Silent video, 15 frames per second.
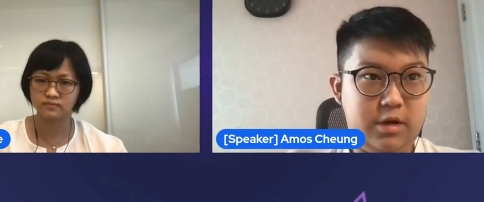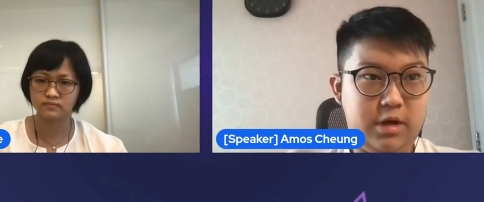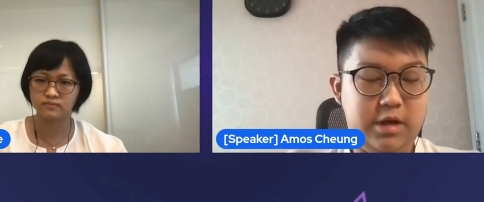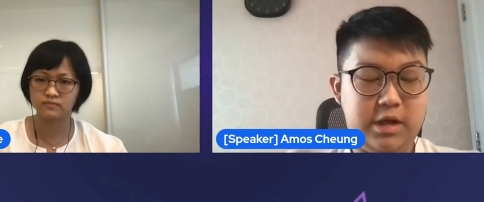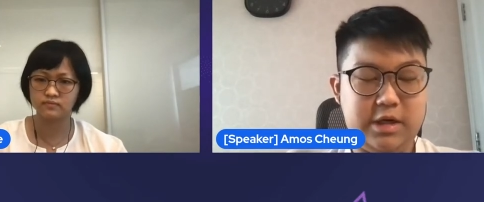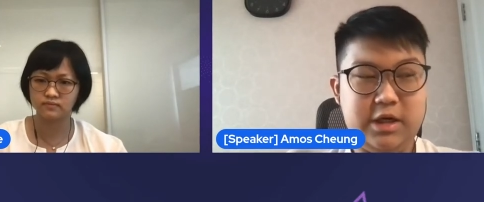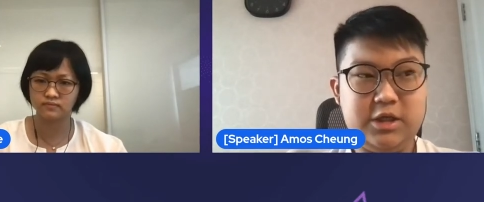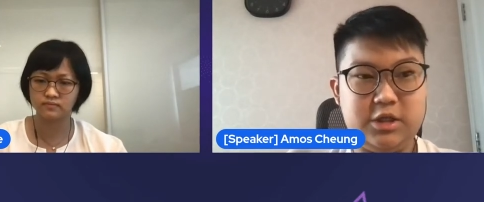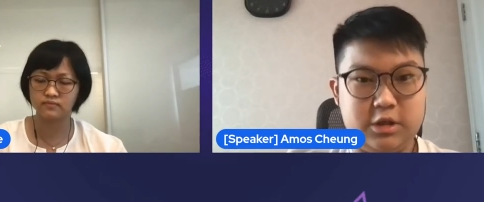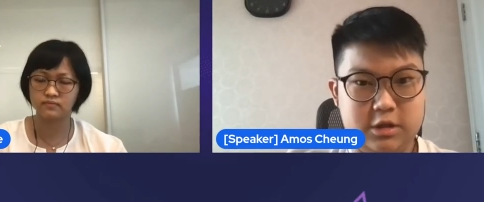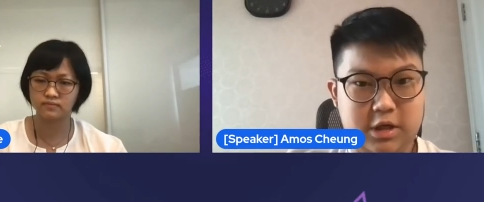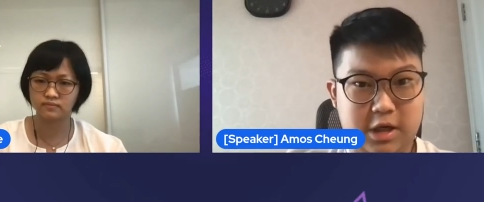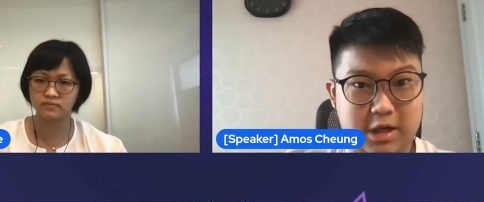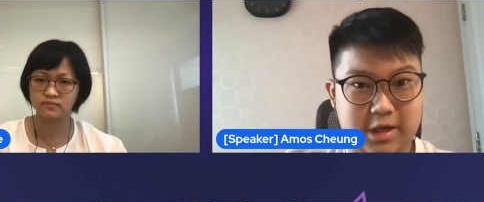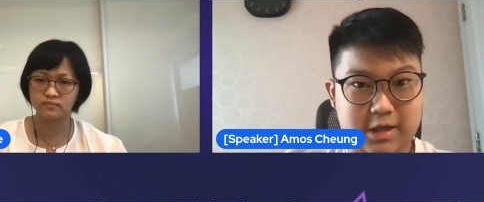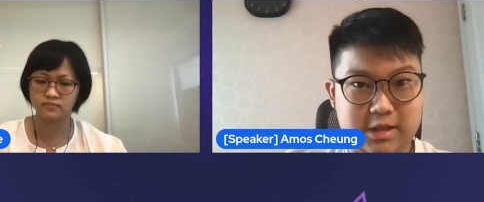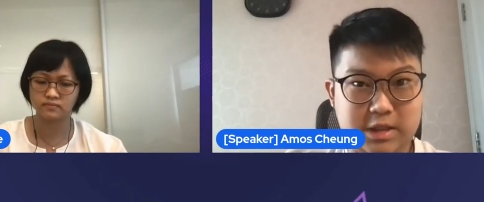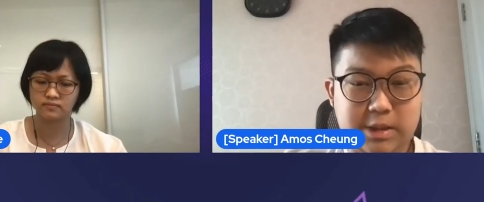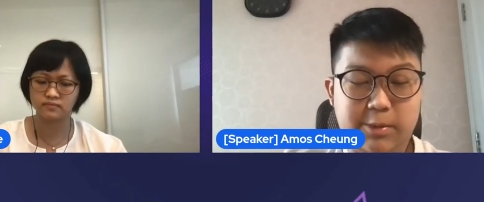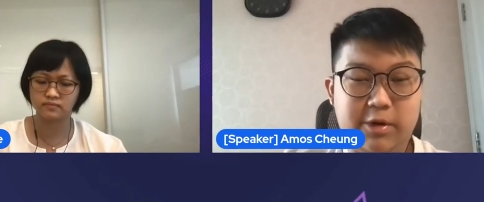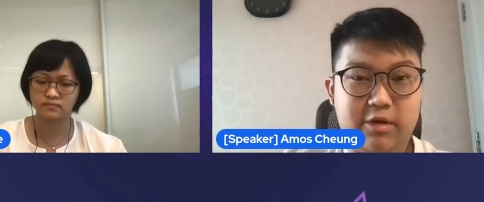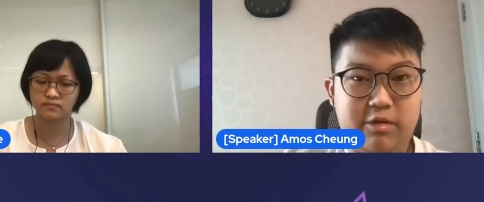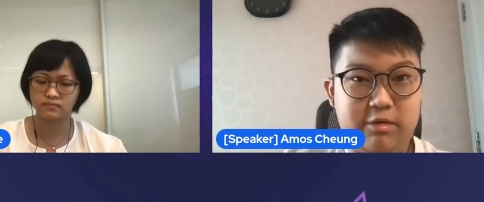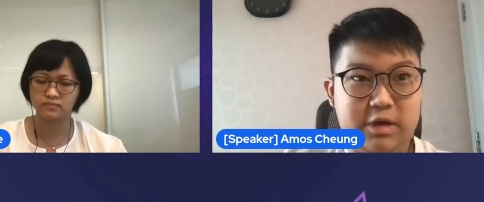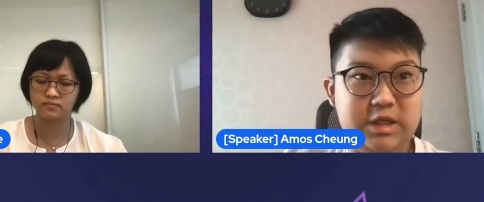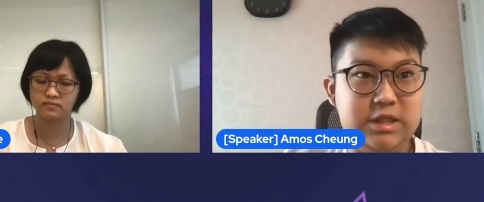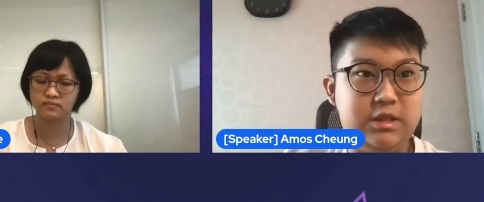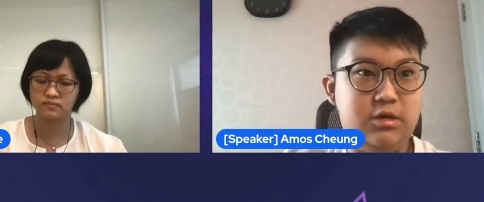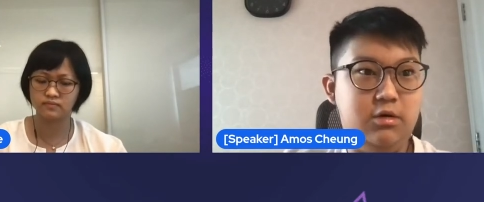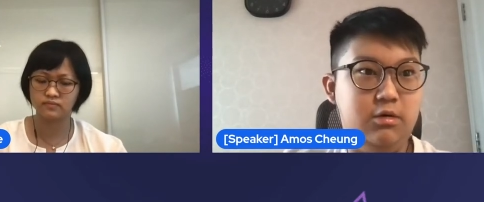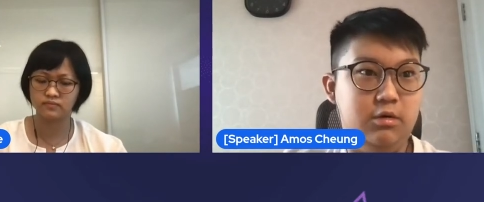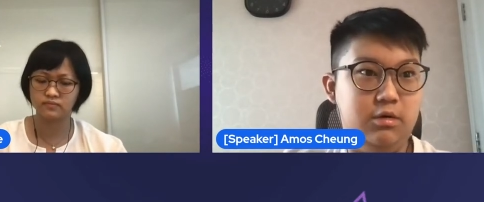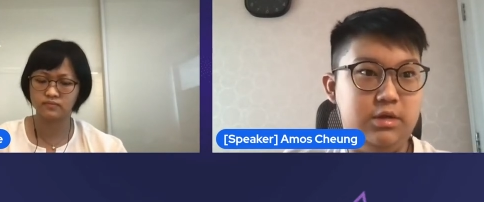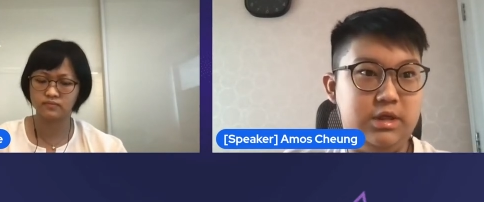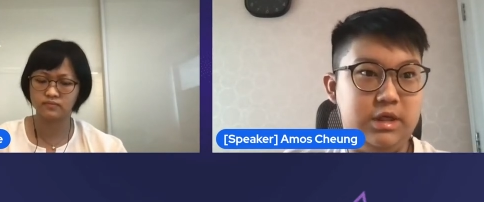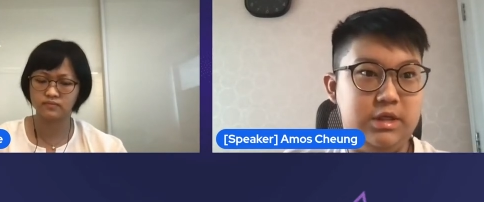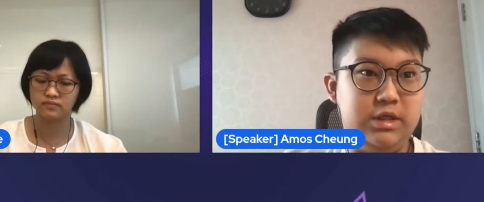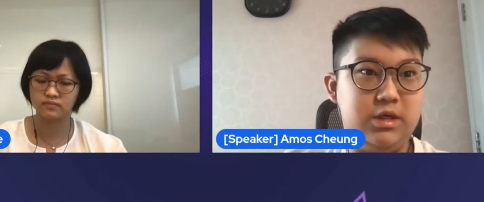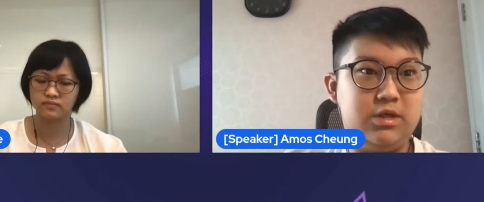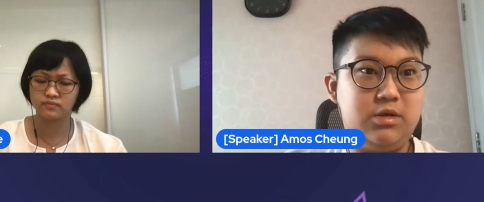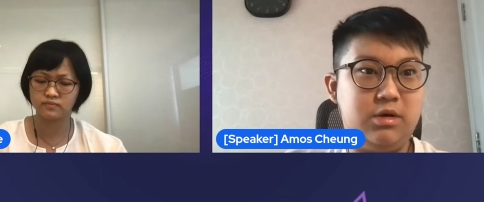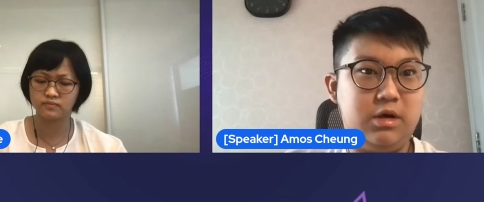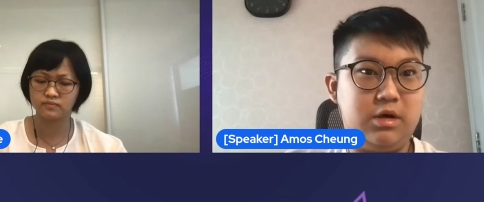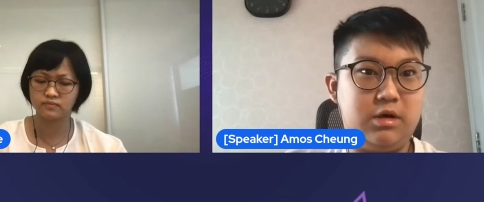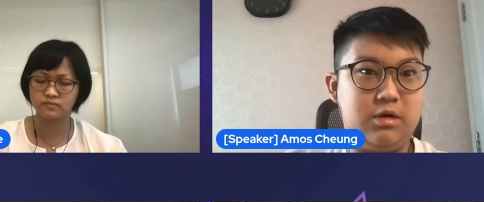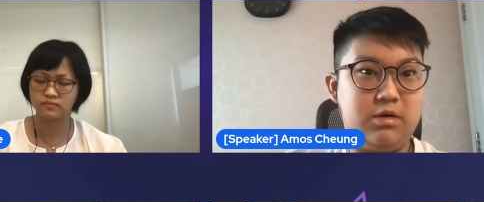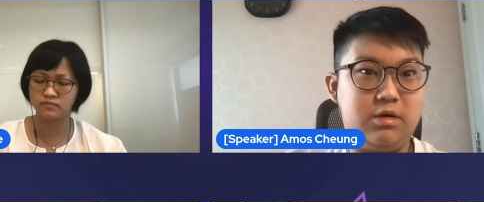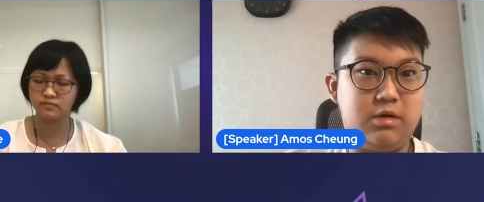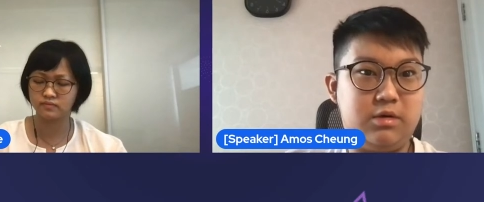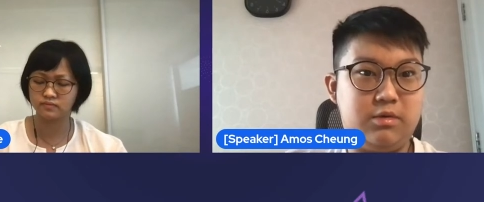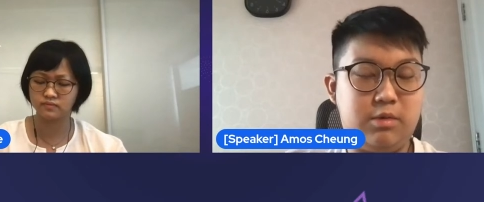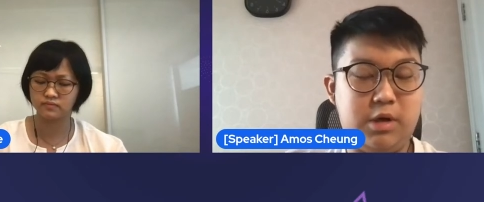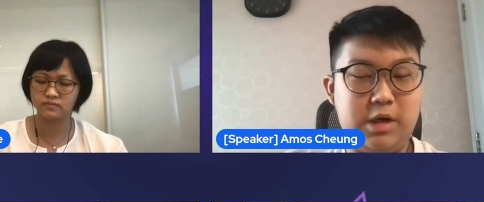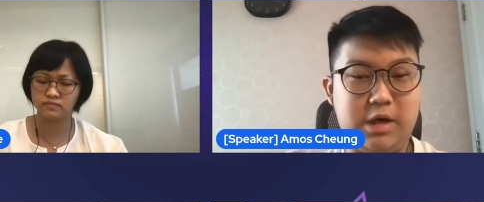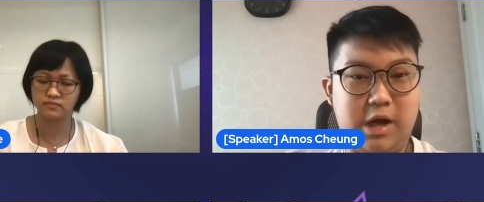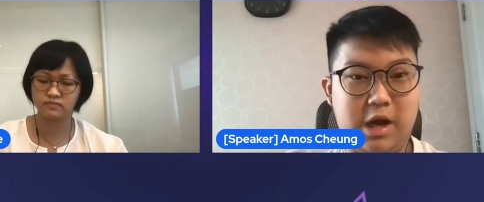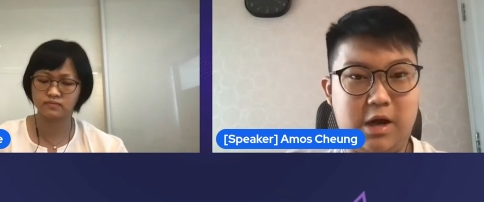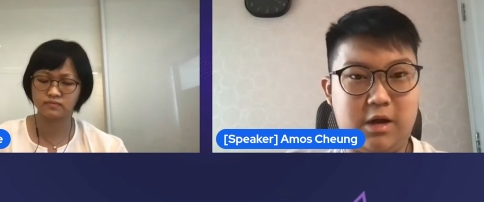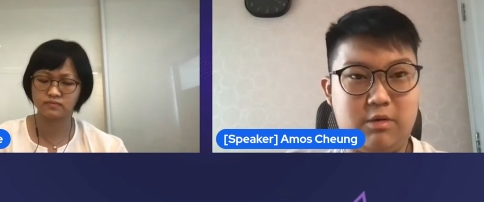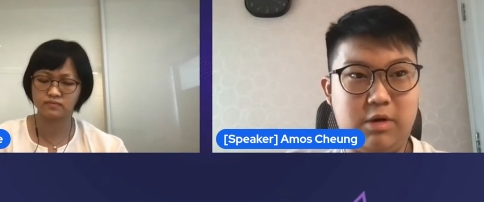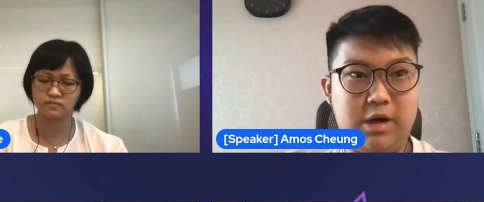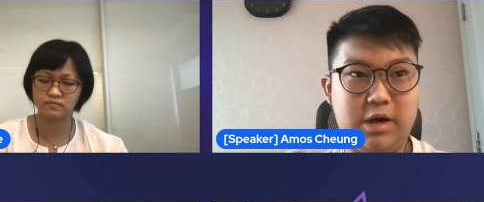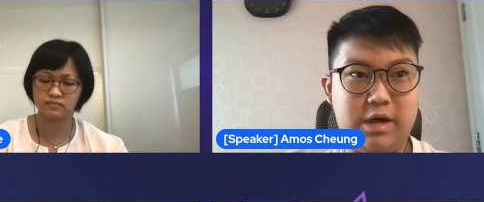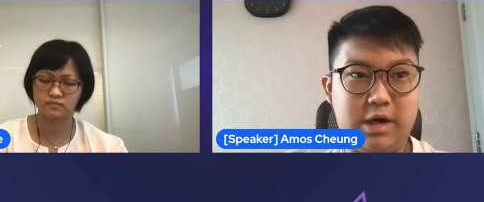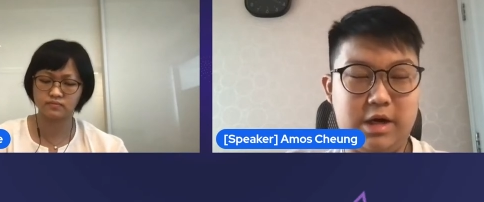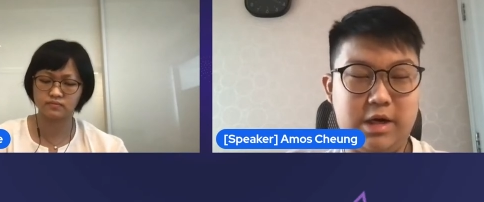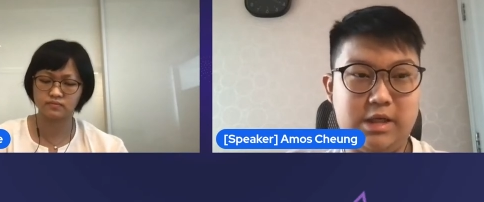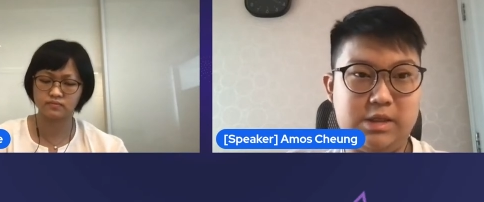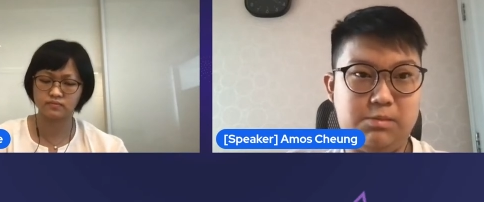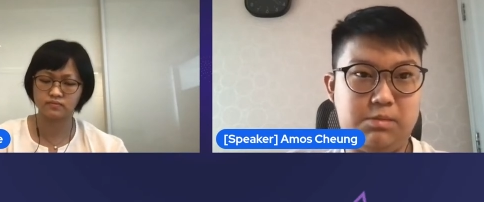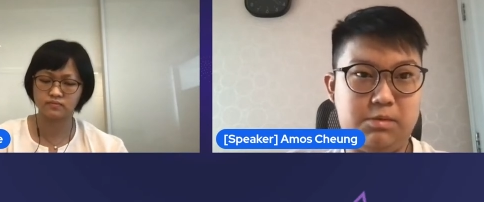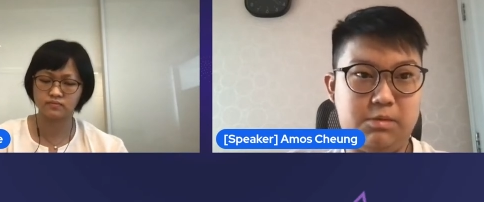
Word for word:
Speaker 1: In addition, uh, W three Schools is also a quite uh, quite a nice